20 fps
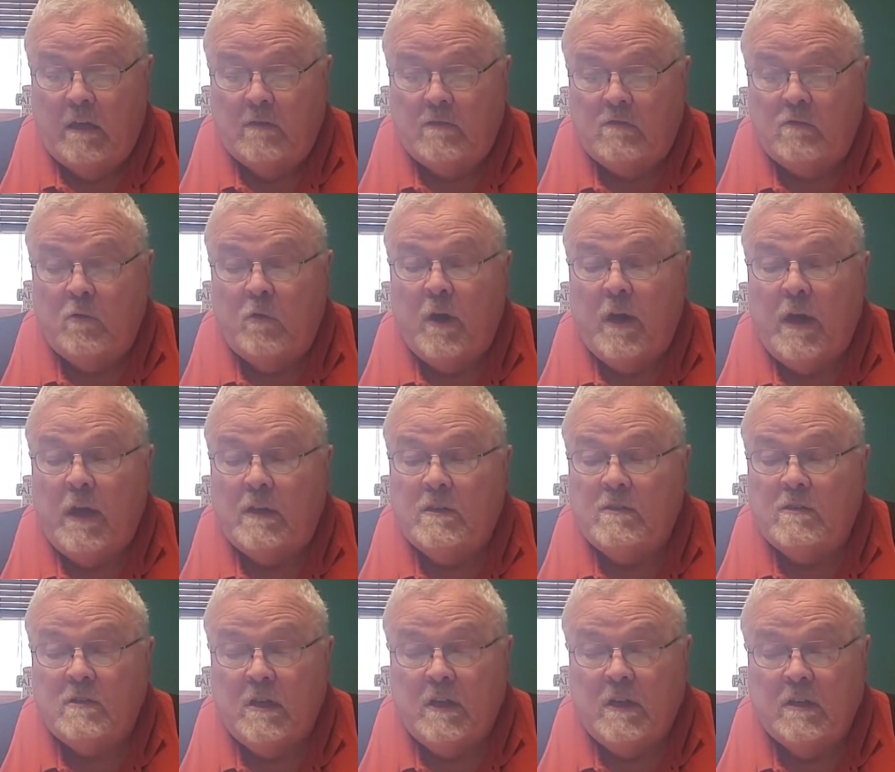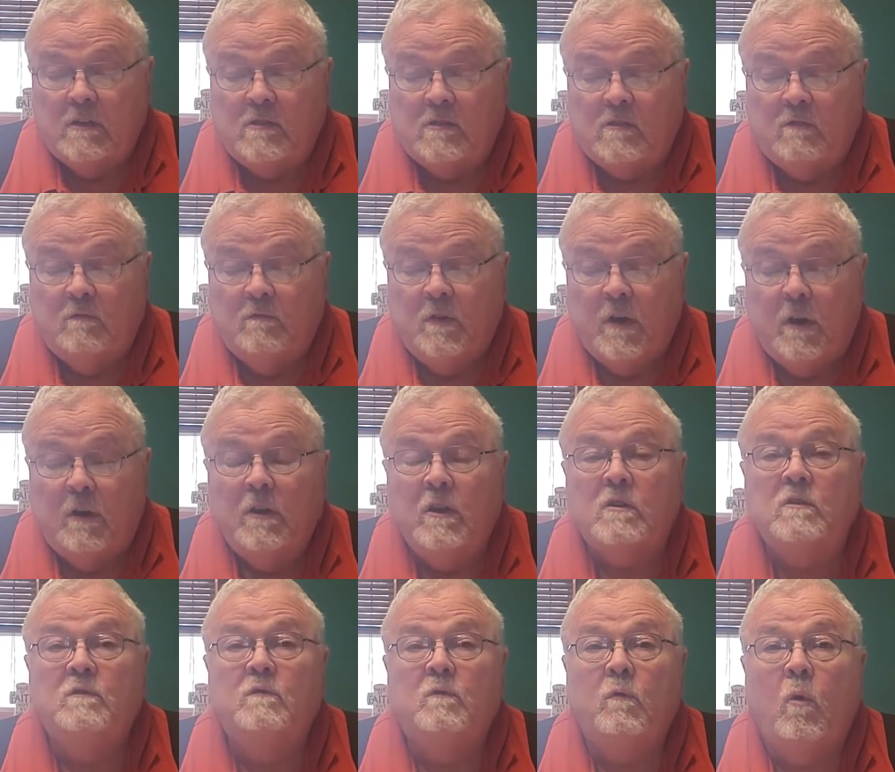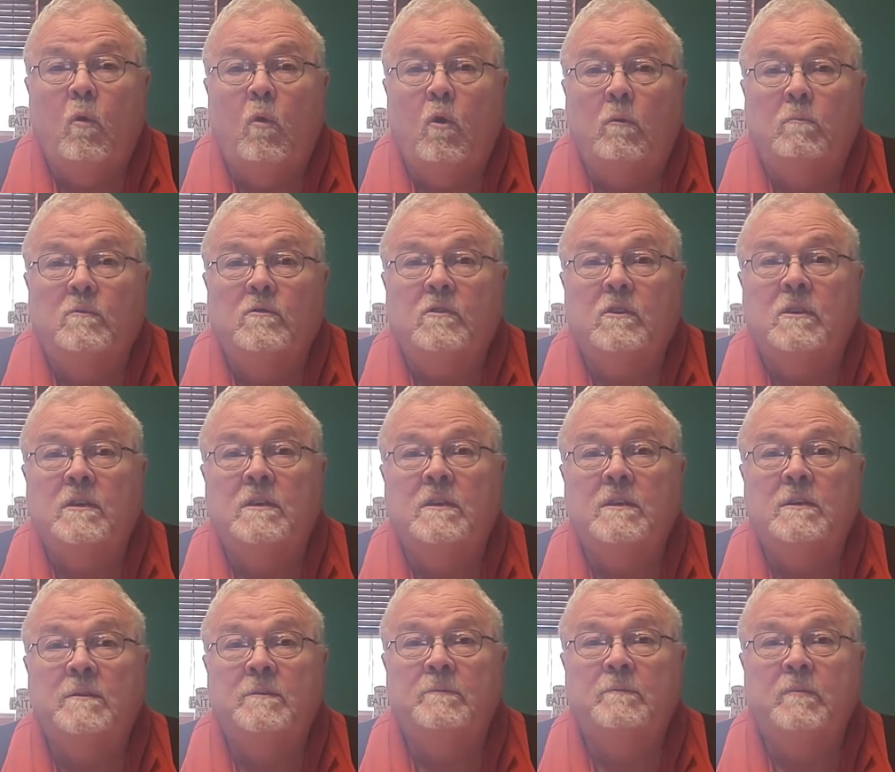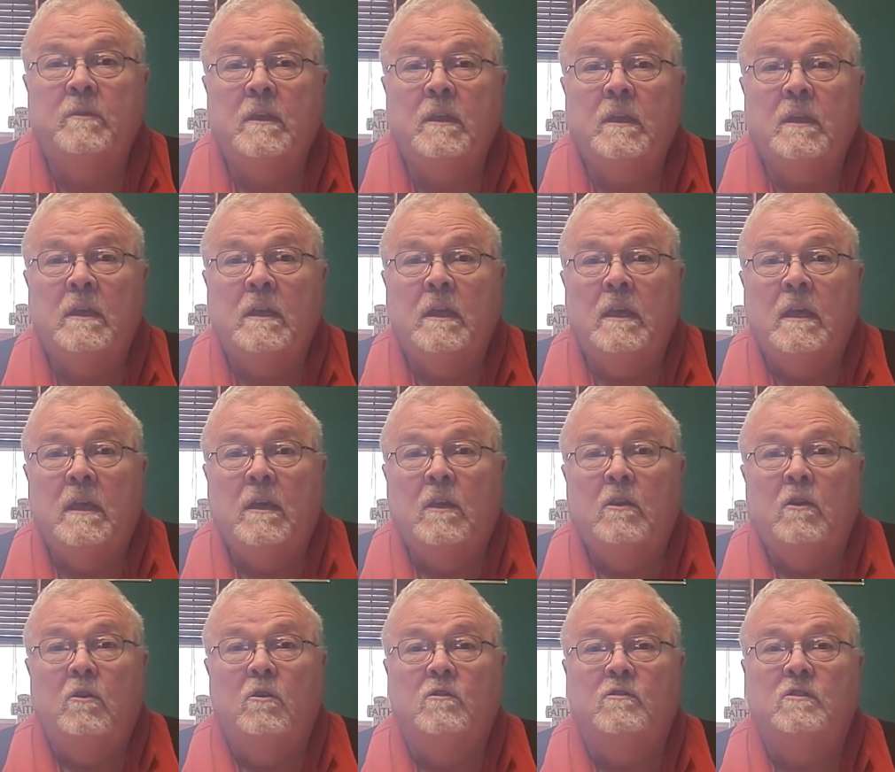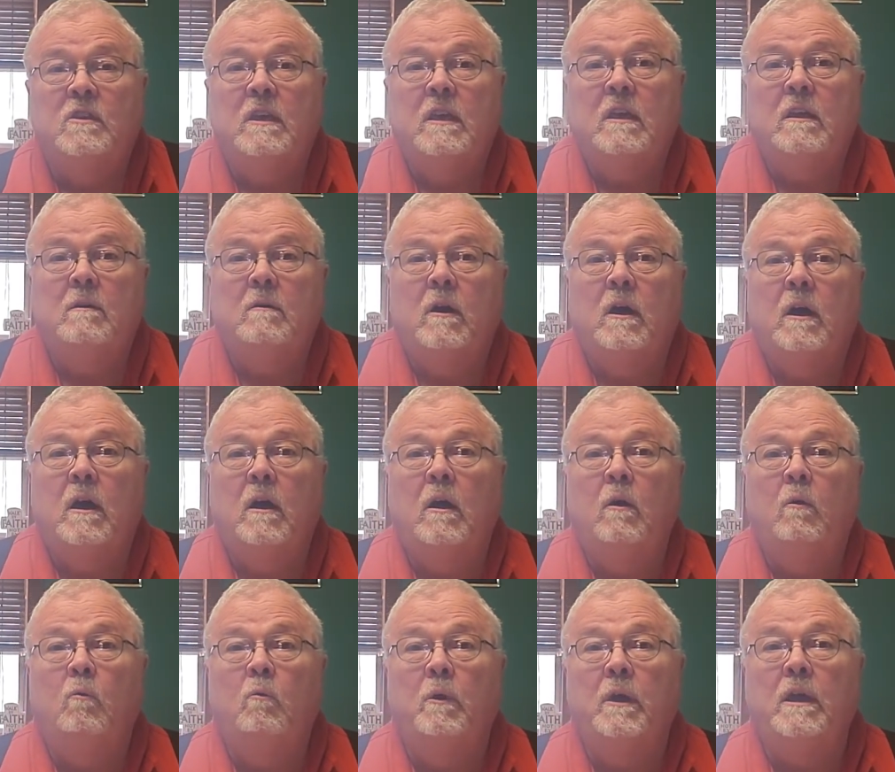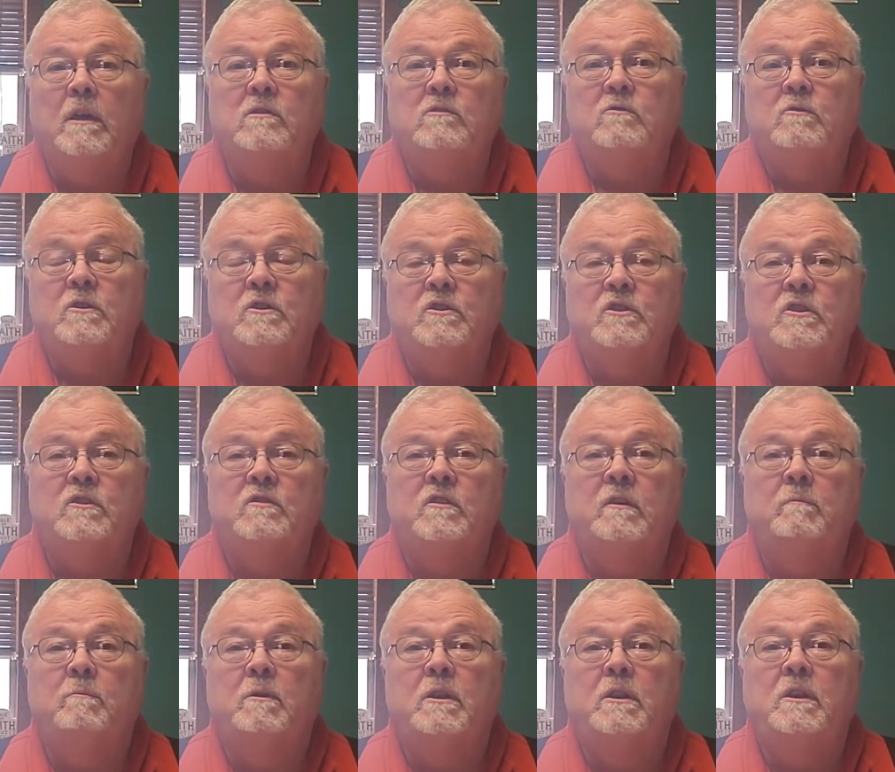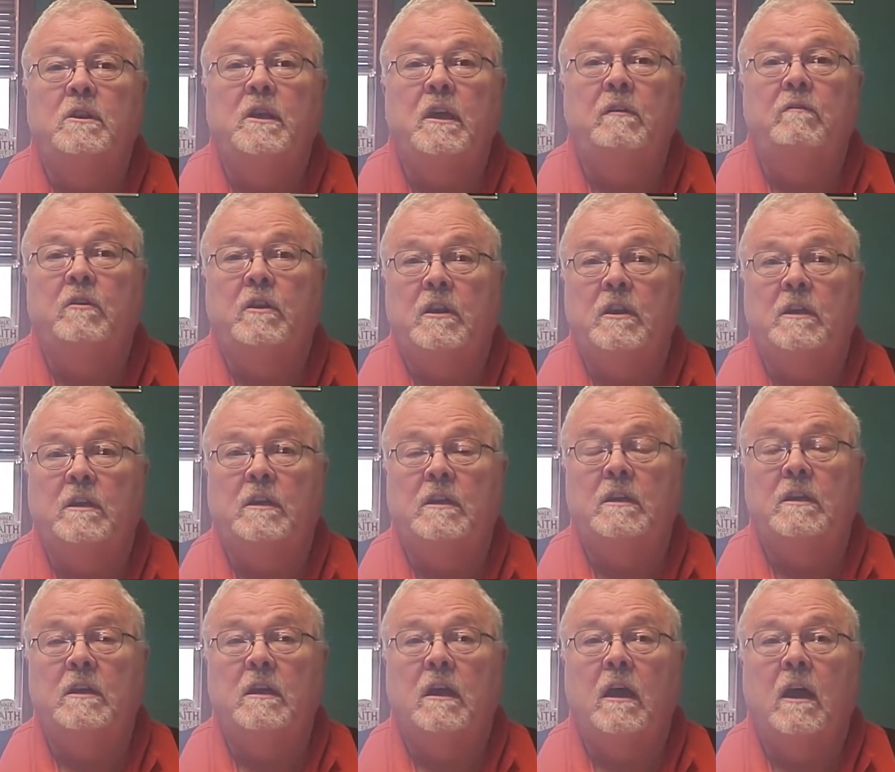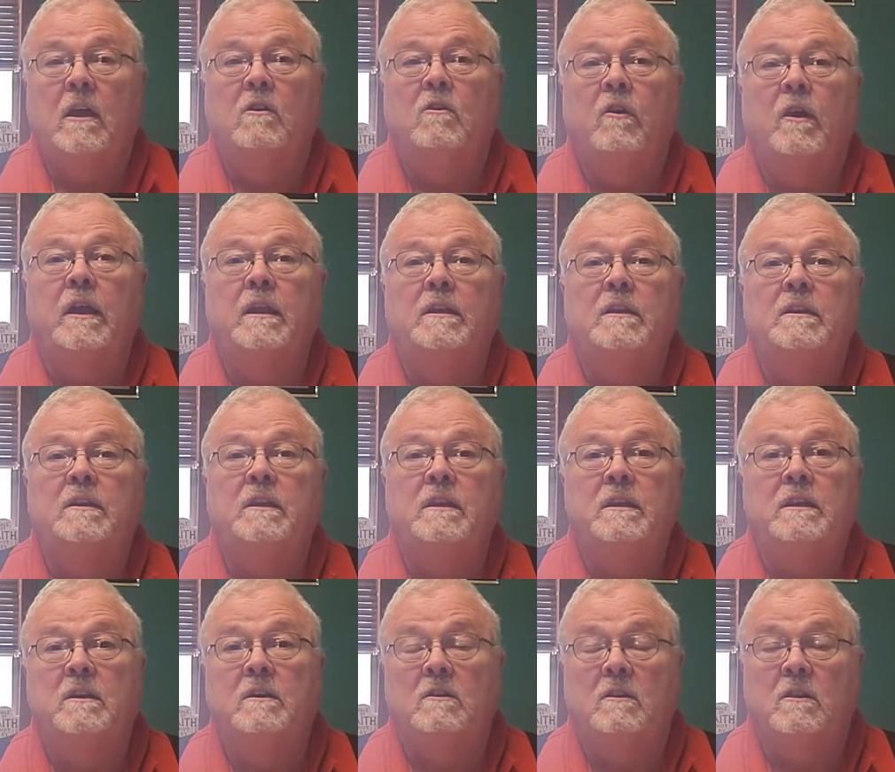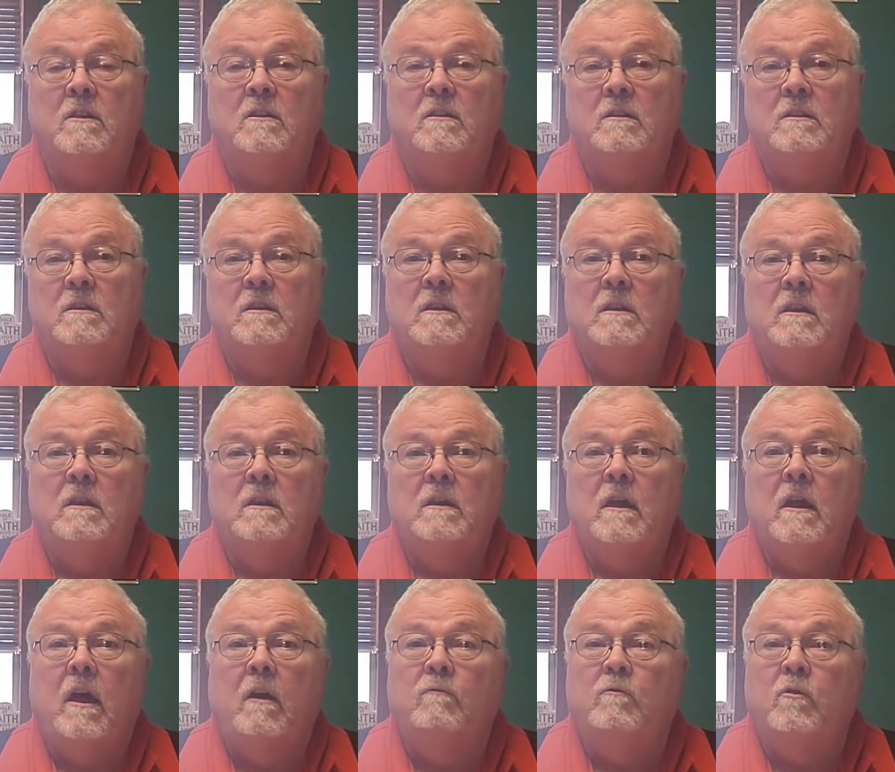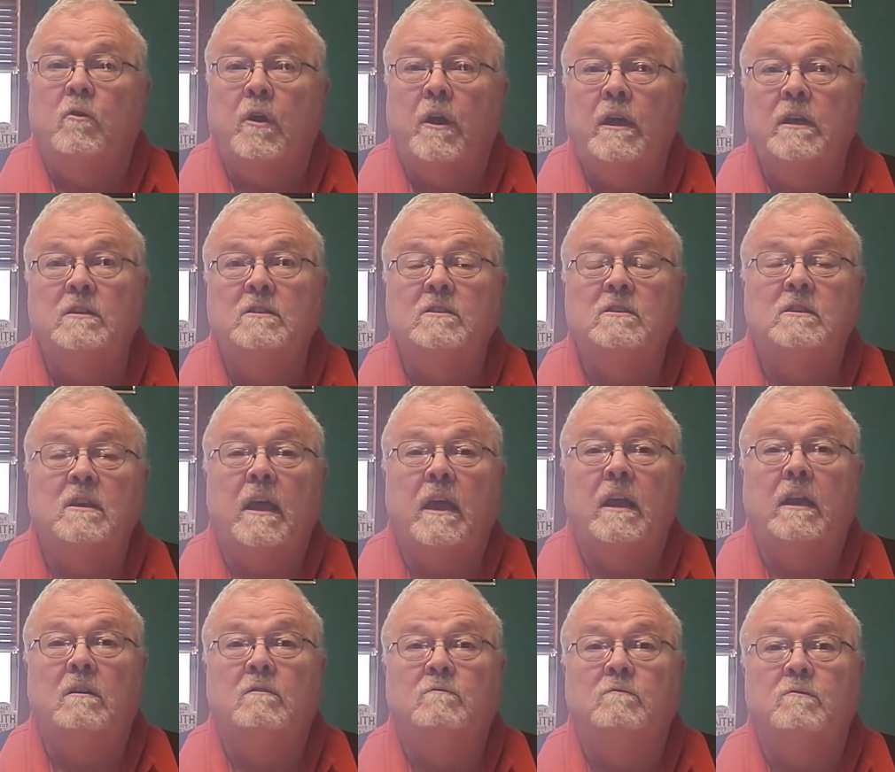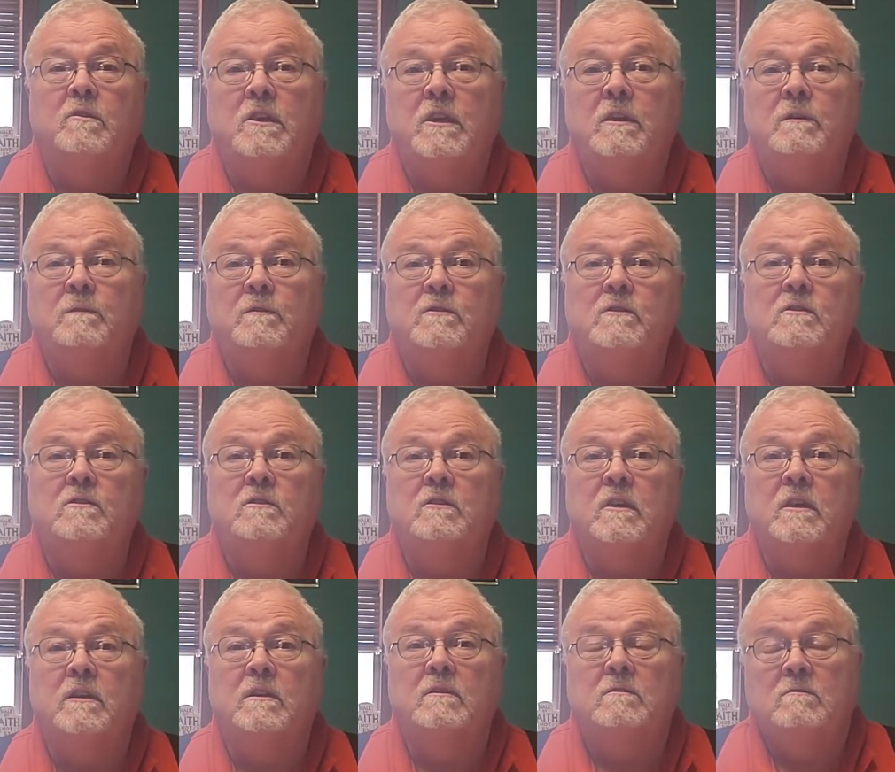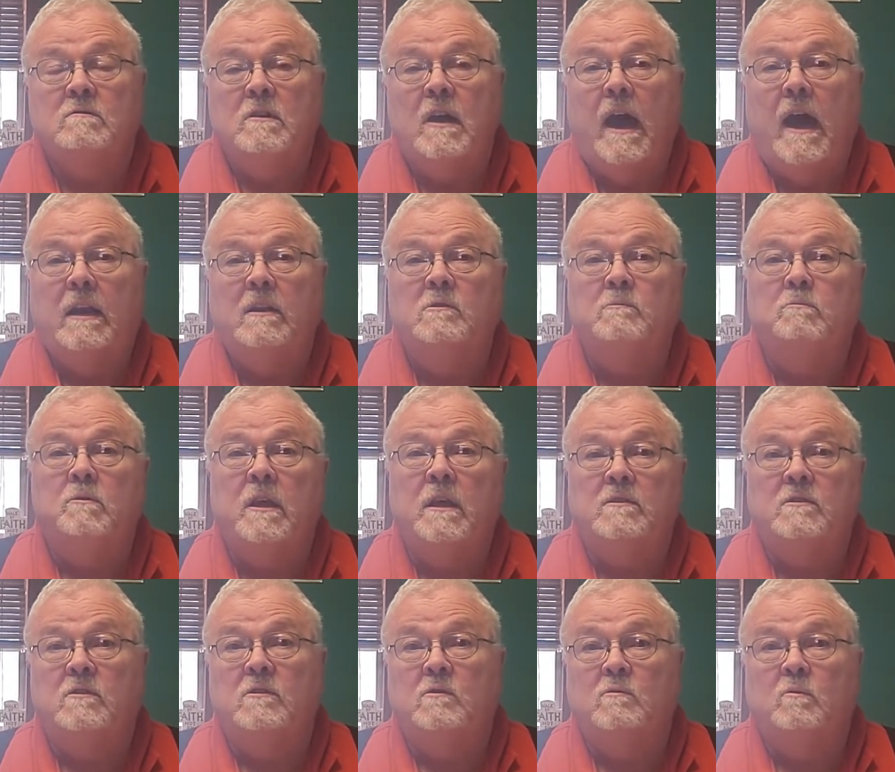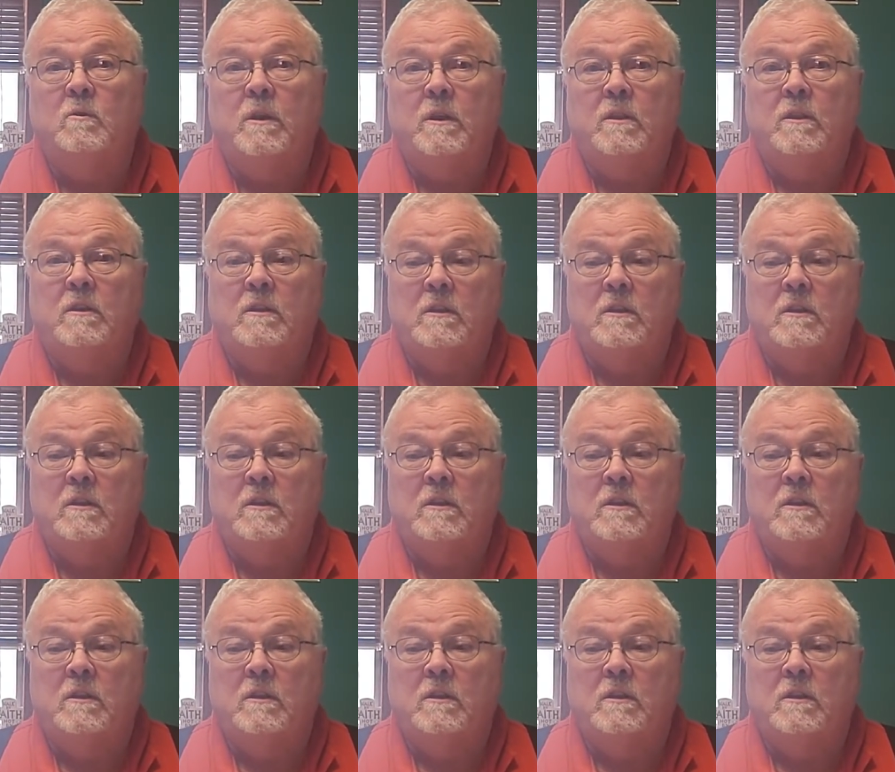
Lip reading: grace in its various forms." You see, we as Christians have been given a great deal of grace and of gifts that God has blessed us with.